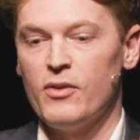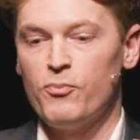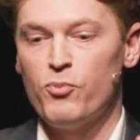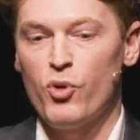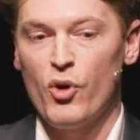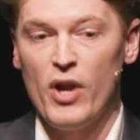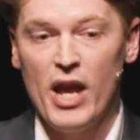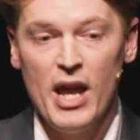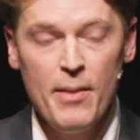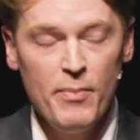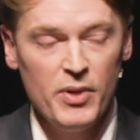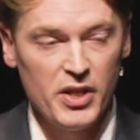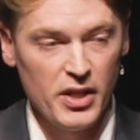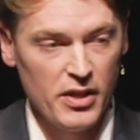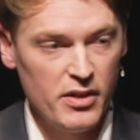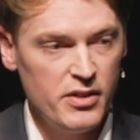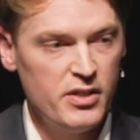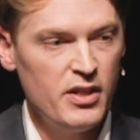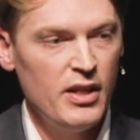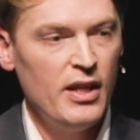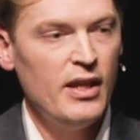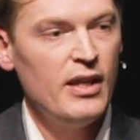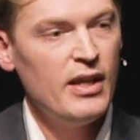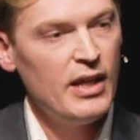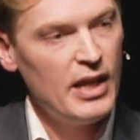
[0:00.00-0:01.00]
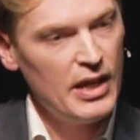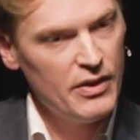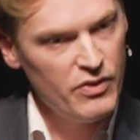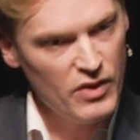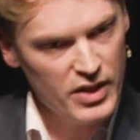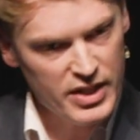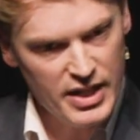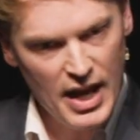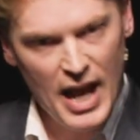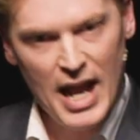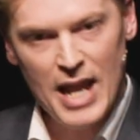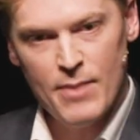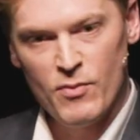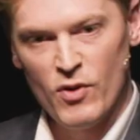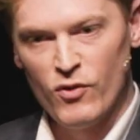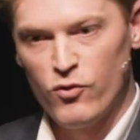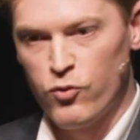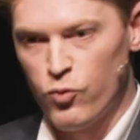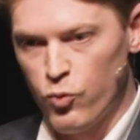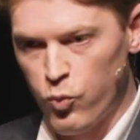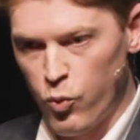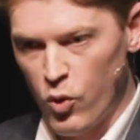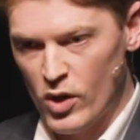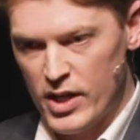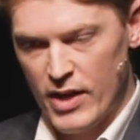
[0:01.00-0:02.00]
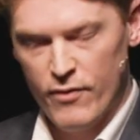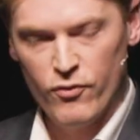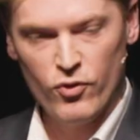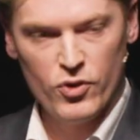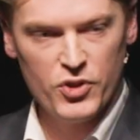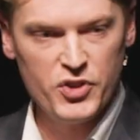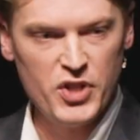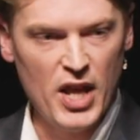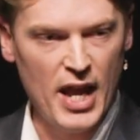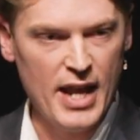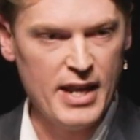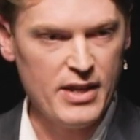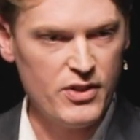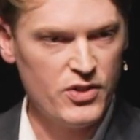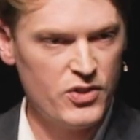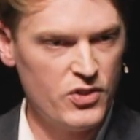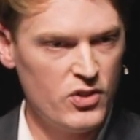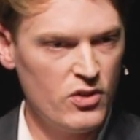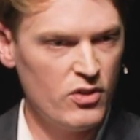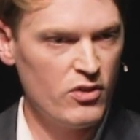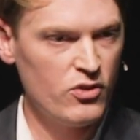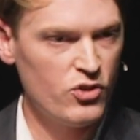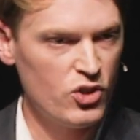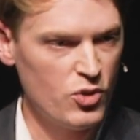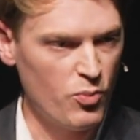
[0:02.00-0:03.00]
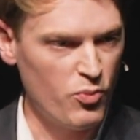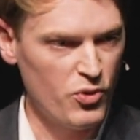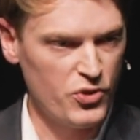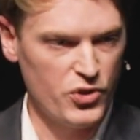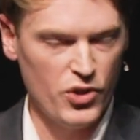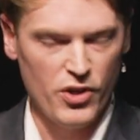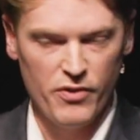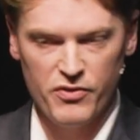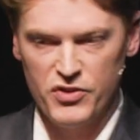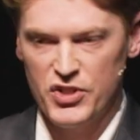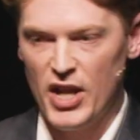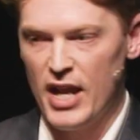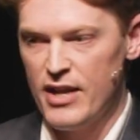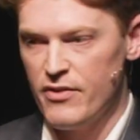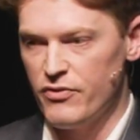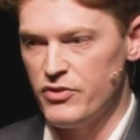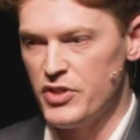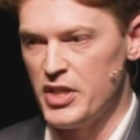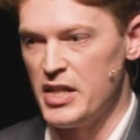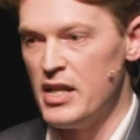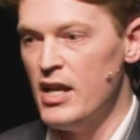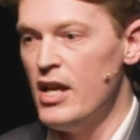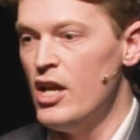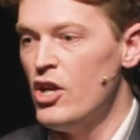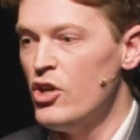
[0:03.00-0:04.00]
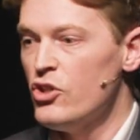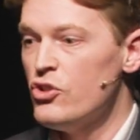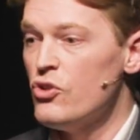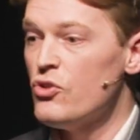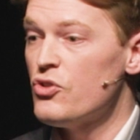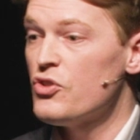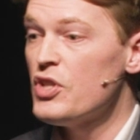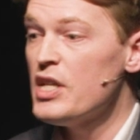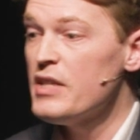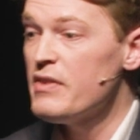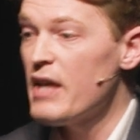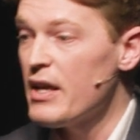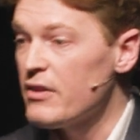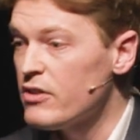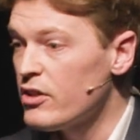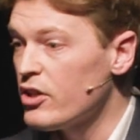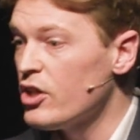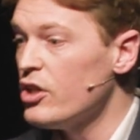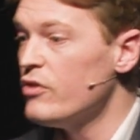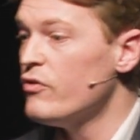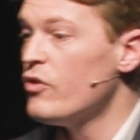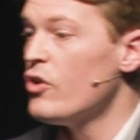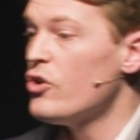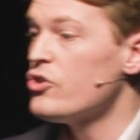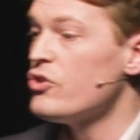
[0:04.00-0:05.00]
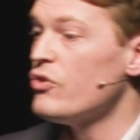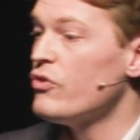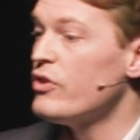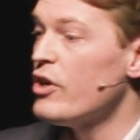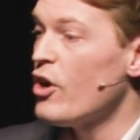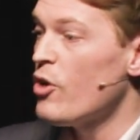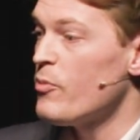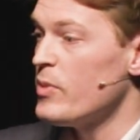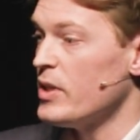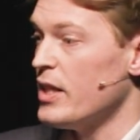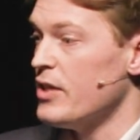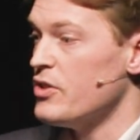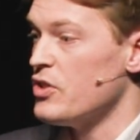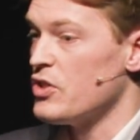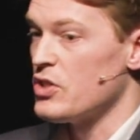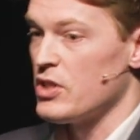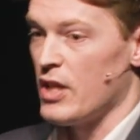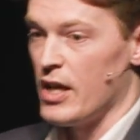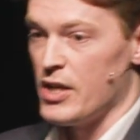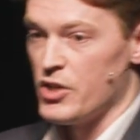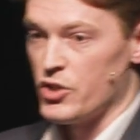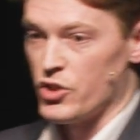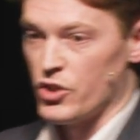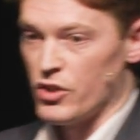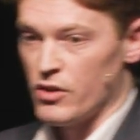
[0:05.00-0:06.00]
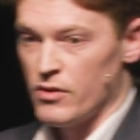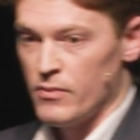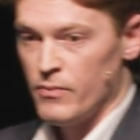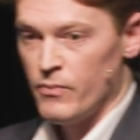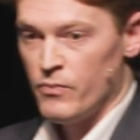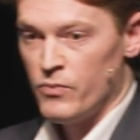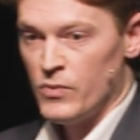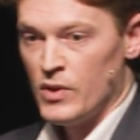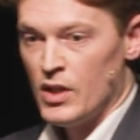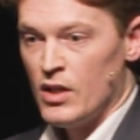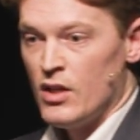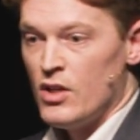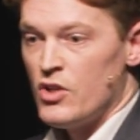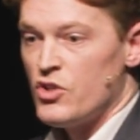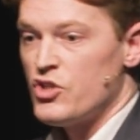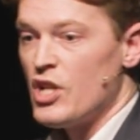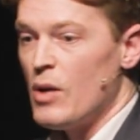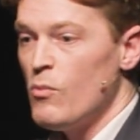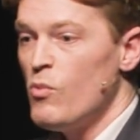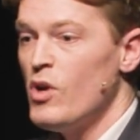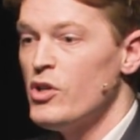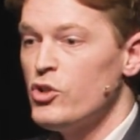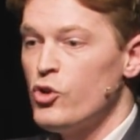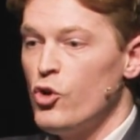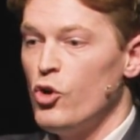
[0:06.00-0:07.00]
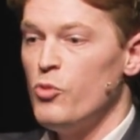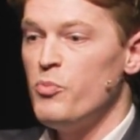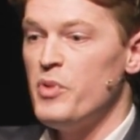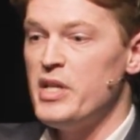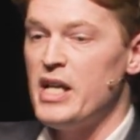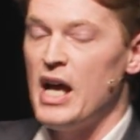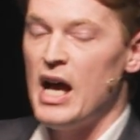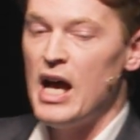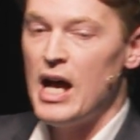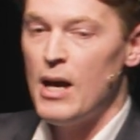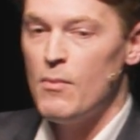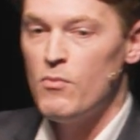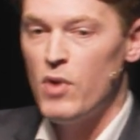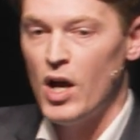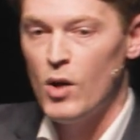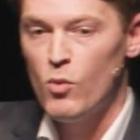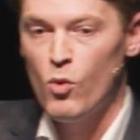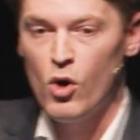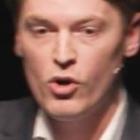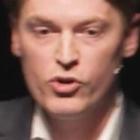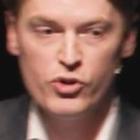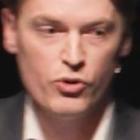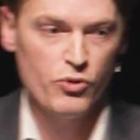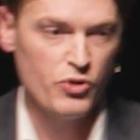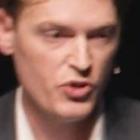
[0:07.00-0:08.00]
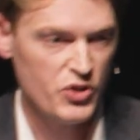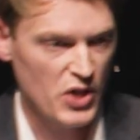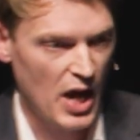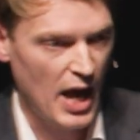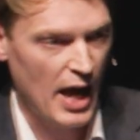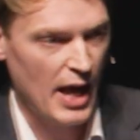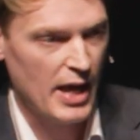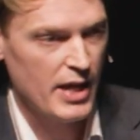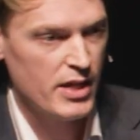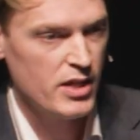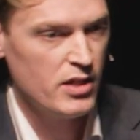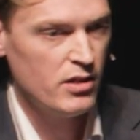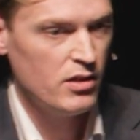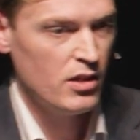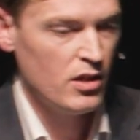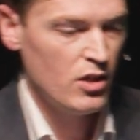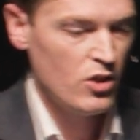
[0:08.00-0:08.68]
prohibited in the name of whatever it takes to preserve safety. You see that in the conversion therapy legislation. Someone could be harmed by what you say.